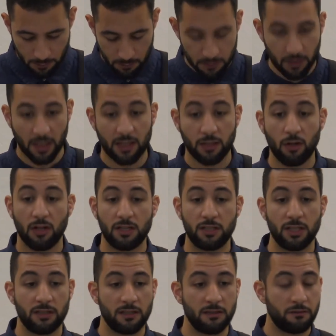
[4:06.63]
So
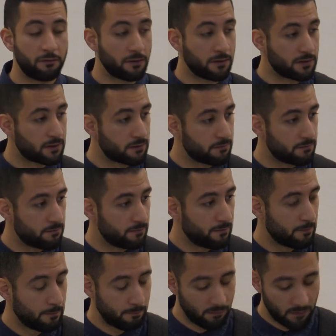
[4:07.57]
acknowledging the difference.
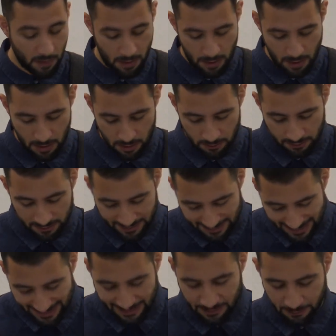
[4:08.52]
The
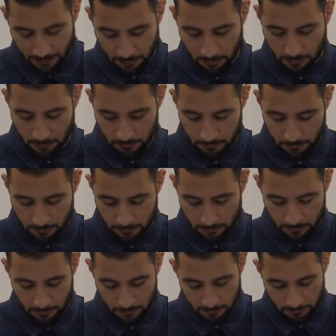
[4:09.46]
second
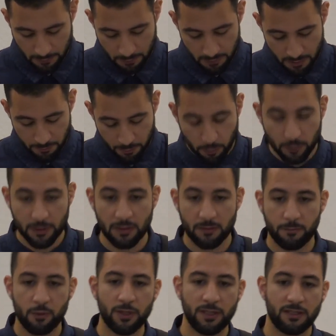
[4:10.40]
very
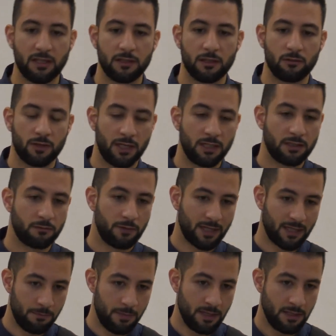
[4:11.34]
important point that the Quran is
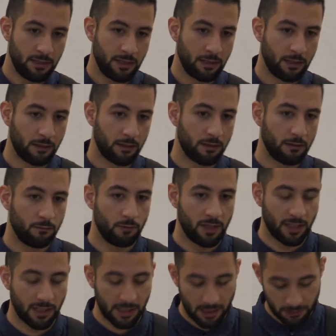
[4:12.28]
recommending
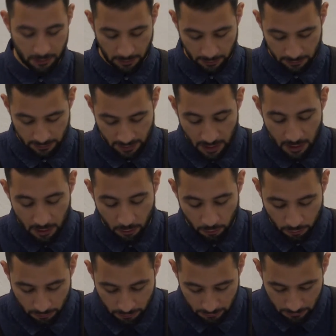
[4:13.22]
when engaging in
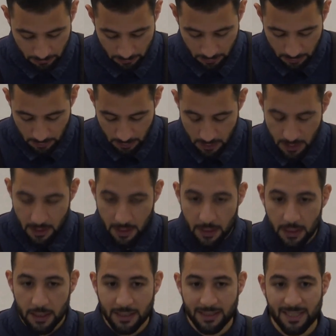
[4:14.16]
dialogue
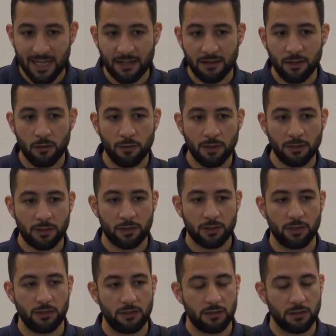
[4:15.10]
is that no one
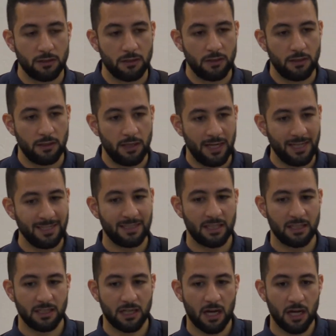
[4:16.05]
should
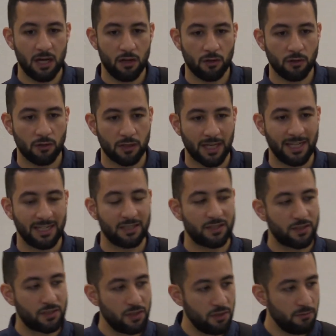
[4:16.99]
enter dialogue and
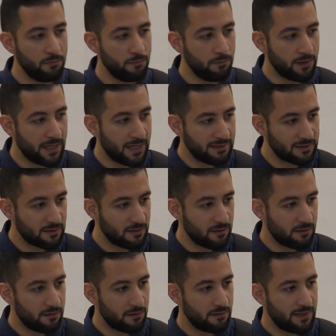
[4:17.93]
assume that
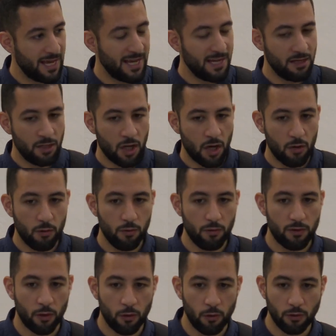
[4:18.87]
they know
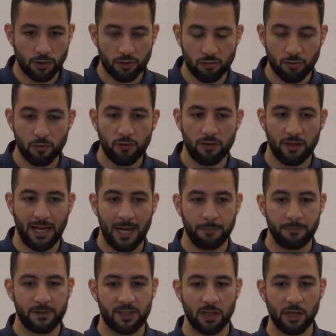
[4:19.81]
the whole truth
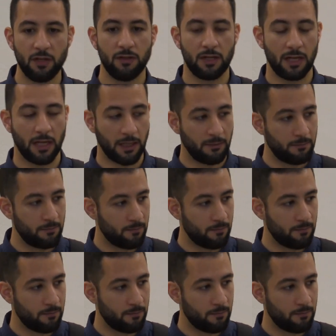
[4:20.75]
absolutely.